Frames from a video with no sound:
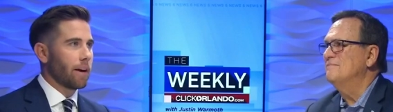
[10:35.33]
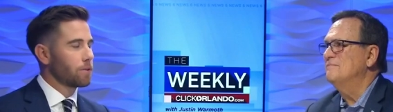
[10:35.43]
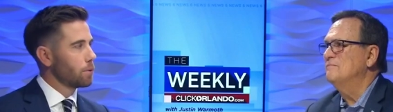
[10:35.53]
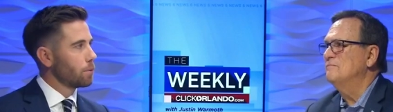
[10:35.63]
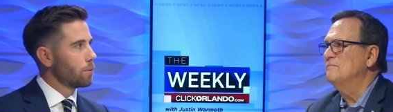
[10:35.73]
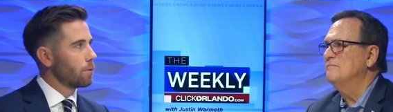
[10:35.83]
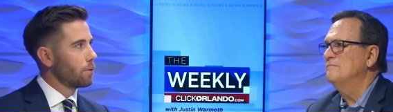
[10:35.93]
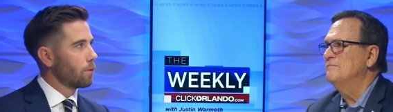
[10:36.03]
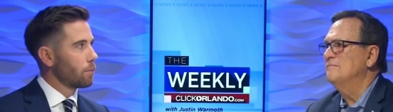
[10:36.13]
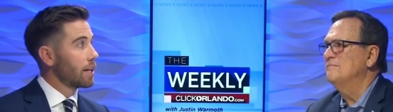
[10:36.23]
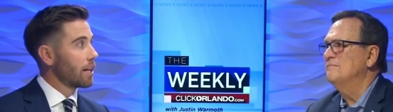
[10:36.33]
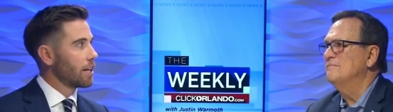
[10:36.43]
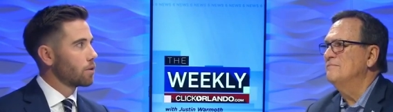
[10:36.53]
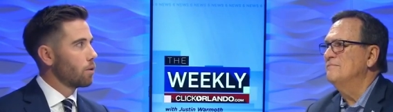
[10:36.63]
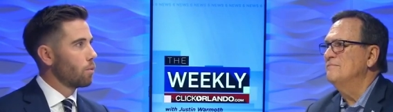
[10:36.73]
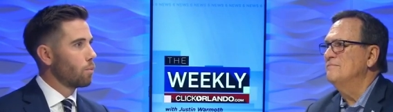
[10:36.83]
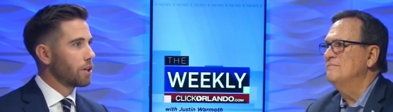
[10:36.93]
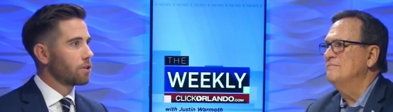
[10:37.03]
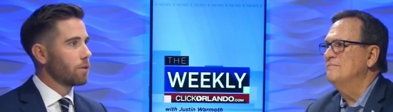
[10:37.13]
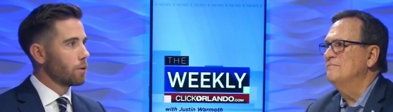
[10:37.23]
Speaker 1: have to realize
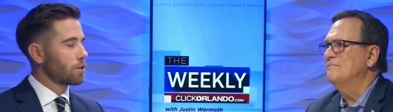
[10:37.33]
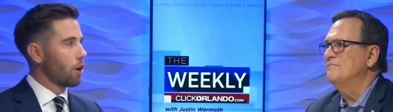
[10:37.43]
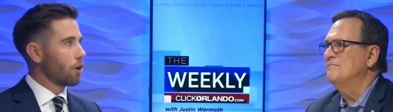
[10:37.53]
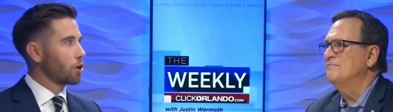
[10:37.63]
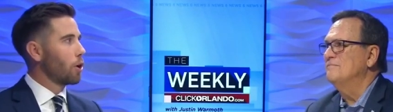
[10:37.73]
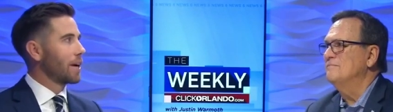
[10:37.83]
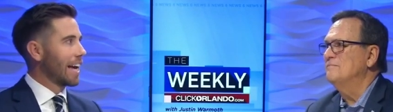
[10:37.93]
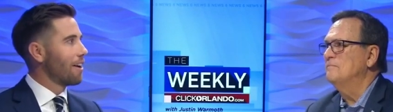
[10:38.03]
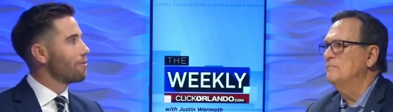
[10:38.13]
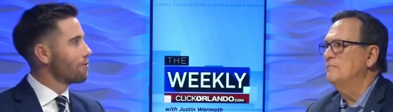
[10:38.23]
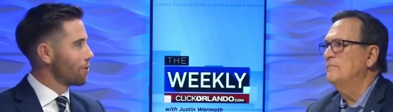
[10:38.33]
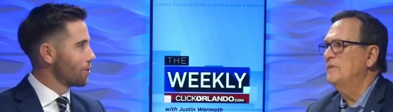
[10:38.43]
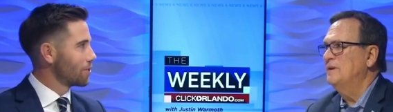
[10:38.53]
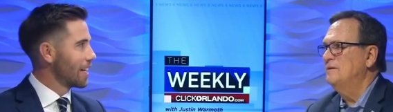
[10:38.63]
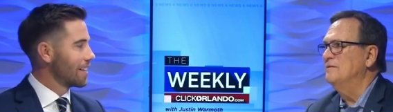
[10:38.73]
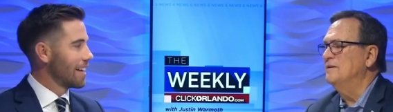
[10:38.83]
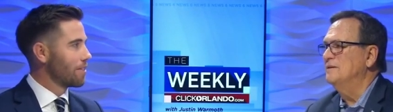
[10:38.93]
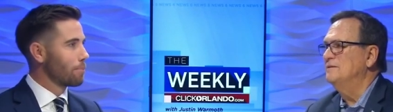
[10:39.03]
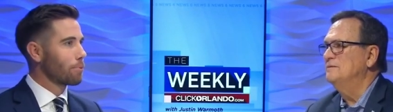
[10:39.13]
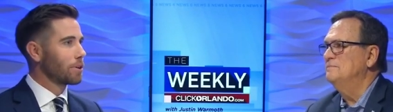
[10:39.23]
which votes are going out first. And, and
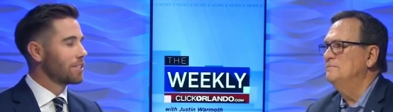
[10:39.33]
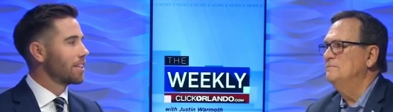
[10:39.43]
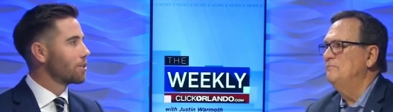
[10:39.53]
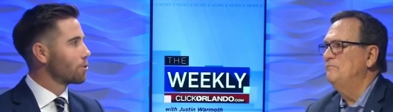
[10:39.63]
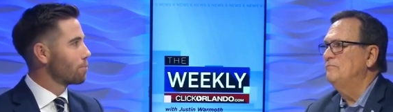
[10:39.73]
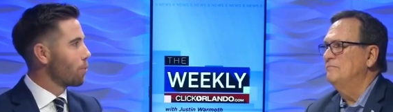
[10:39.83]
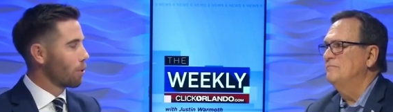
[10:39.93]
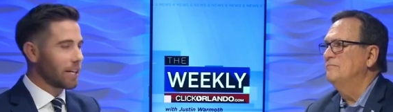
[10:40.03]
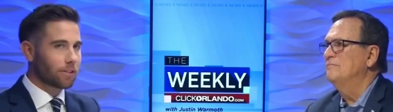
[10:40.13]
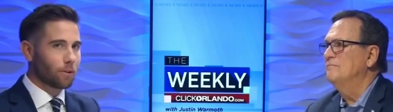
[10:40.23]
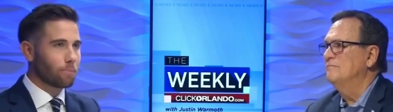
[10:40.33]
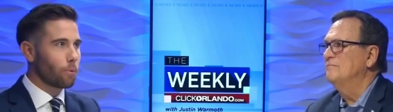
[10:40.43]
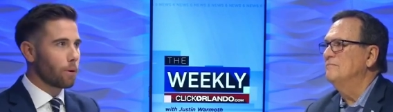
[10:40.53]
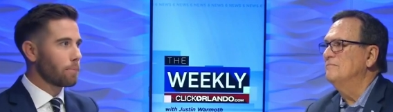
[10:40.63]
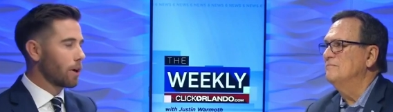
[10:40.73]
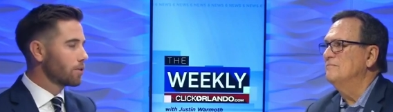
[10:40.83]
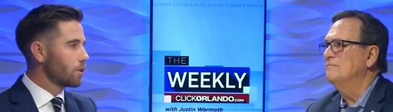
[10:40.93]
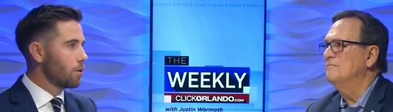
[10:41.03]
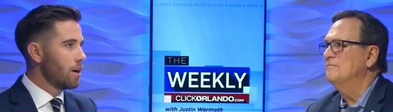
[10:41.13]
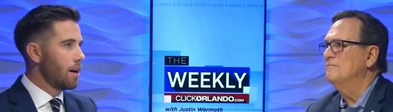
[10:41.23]
the precincts reporting is so important, but
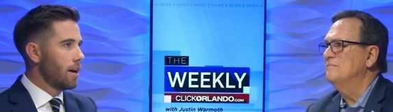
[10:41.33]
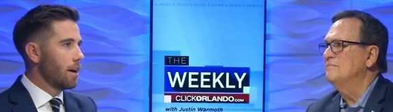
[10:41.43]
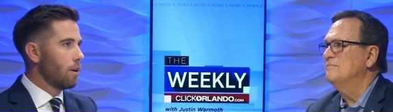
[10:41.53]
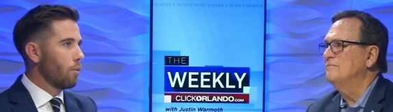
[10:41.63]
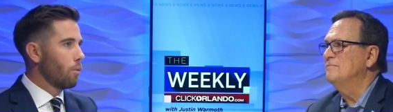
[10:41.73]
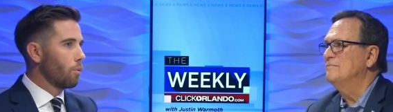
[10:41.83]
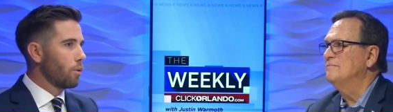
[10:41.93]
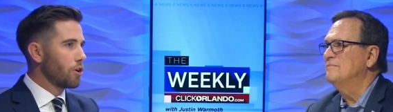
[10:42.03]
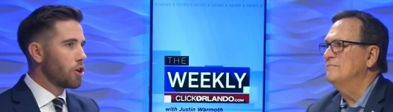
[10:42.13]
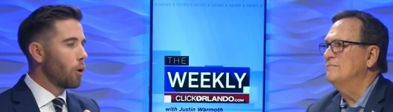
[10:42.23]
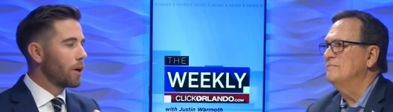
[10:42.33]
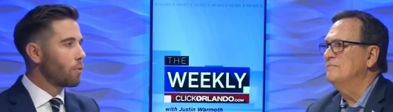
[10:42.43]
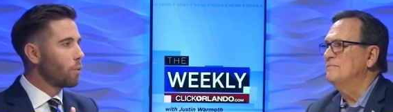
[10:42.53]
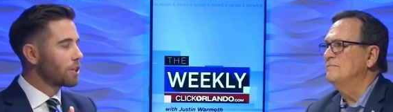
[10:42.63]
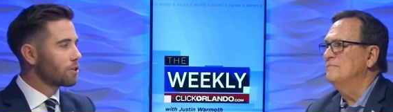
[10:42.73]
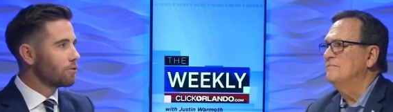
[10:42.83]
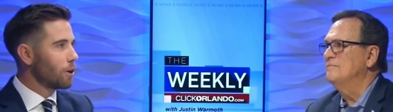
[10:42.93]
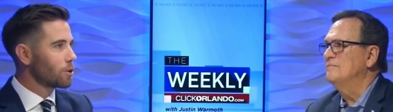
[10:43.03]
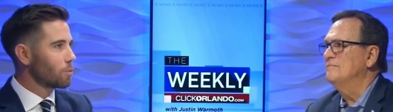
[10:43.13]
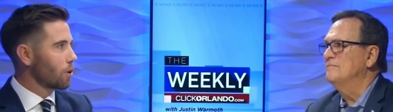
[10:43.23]
also knowing which
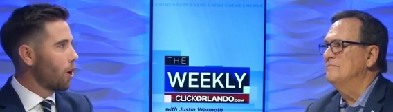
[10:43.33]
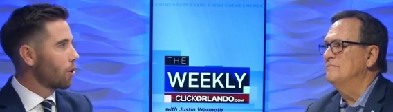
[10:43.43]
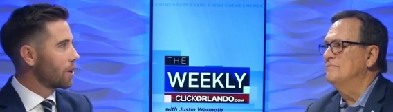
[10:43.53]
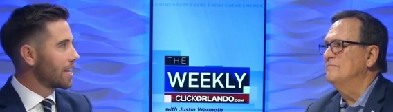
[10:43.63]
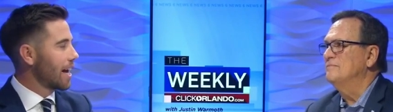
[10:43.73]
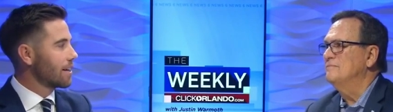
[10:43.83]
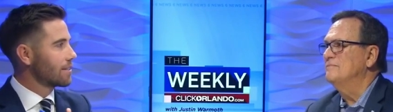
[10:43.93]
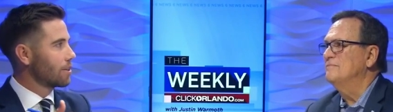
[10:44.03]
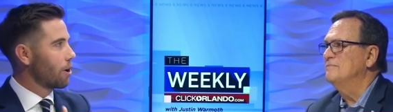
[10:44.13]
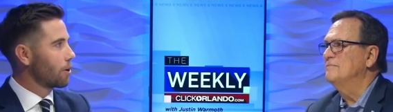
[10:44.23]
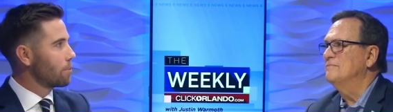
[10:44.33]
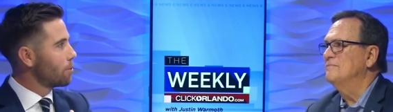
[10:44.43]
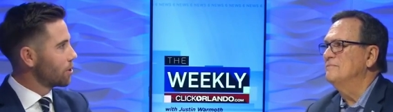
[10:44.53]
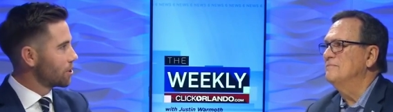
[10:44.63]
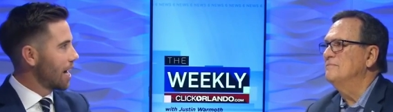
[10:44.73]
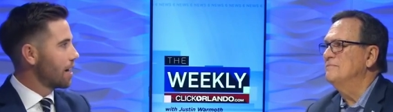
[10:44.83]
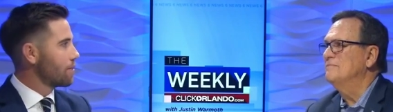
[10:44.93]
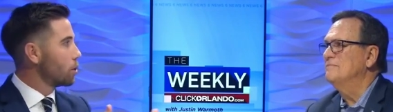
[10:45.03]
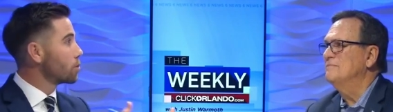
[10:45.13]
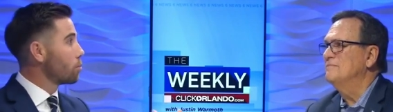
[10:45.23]
votes were already cast and already pushed out.
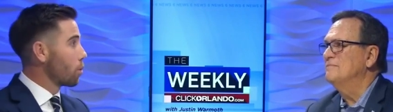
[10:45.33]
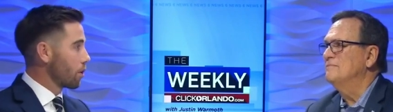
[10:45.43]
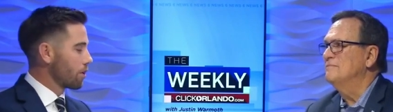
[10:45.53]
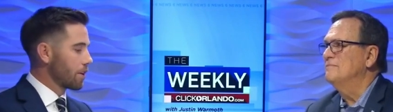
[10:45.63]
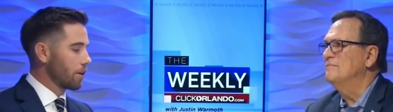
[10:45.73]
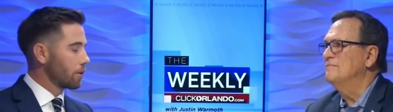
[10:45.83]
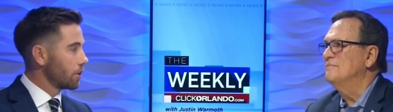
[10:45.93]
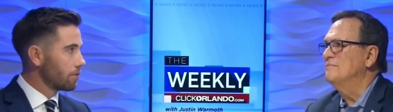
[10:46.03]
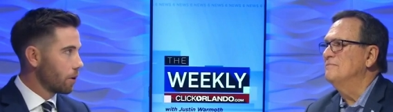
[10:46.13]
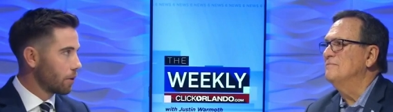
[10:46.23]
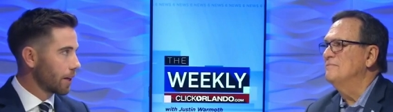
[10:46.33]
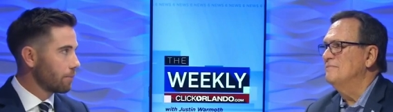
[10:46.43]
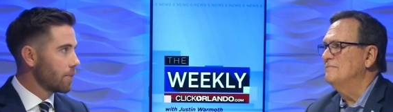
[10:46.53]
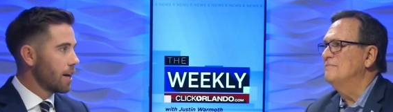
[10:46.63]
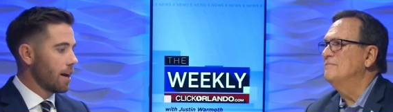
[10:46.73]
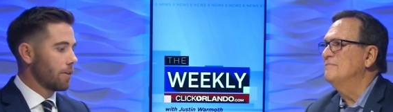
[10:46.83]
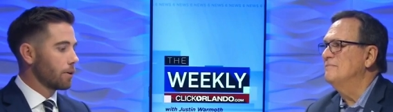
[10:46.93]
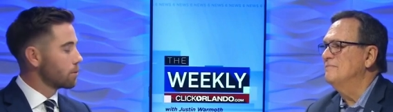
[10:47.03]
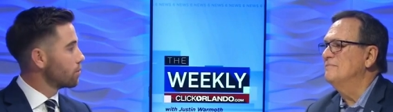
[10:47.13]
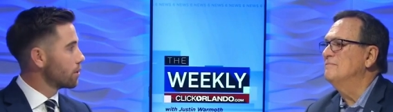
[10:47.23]
And those were the early voting, and
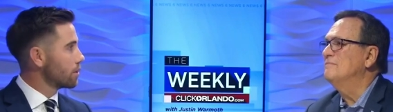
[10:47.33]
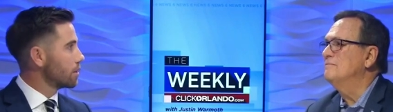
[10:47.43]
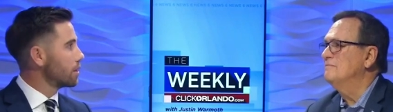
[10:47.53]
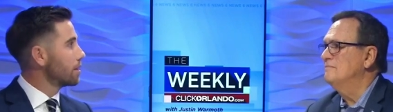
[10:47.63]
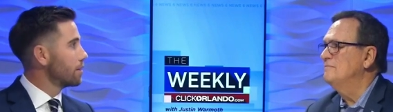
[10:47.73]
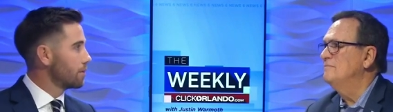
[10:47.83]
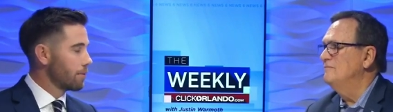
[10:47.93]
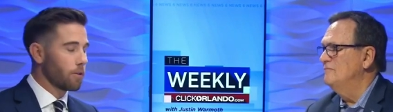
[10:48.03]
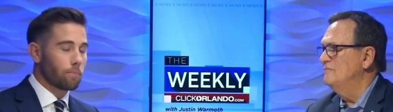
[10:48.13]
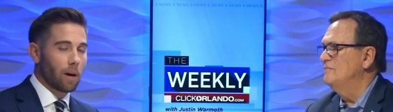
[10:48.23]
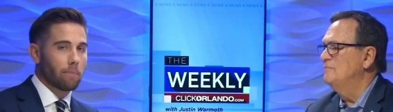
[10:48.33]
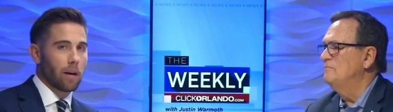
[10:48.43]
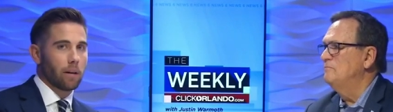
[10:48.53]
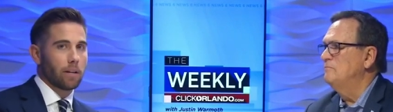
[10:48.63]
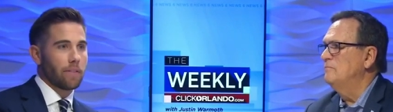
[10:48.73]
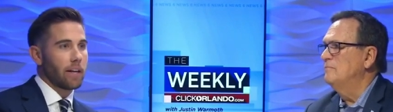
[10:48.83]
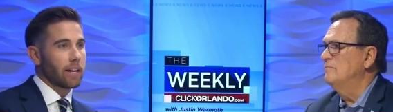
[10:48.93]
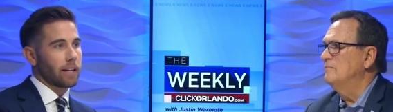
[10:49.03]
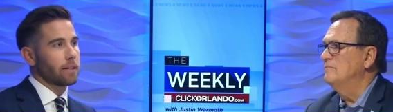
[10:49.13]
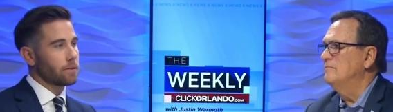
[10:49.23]
those were the, the vote by mail. And then
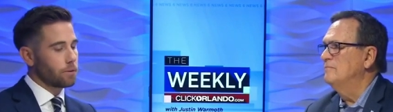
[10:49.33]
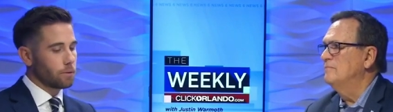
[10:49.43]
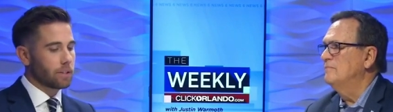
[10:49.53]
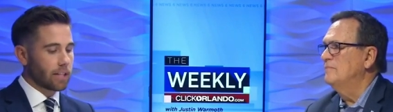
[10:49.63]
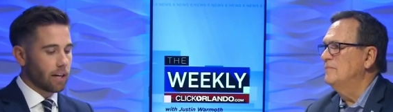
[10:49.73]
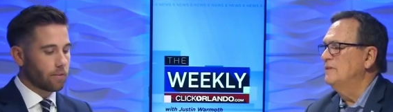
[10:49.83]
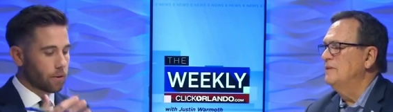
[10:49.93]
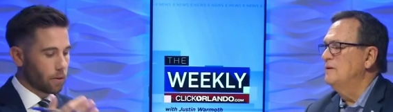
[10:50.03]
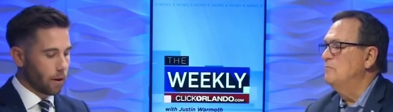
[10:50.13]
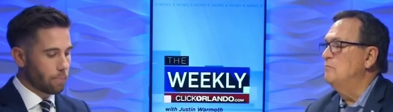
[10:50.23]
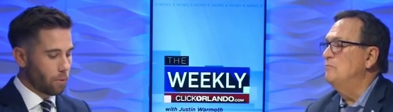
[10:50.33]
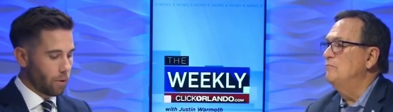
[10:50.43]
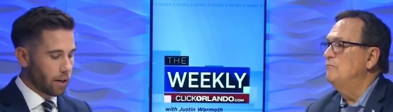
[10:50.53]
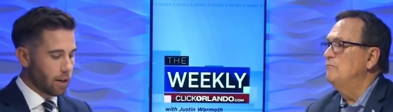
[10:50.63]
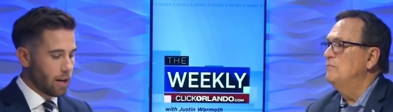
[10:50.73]
it gets to the day of. Great point.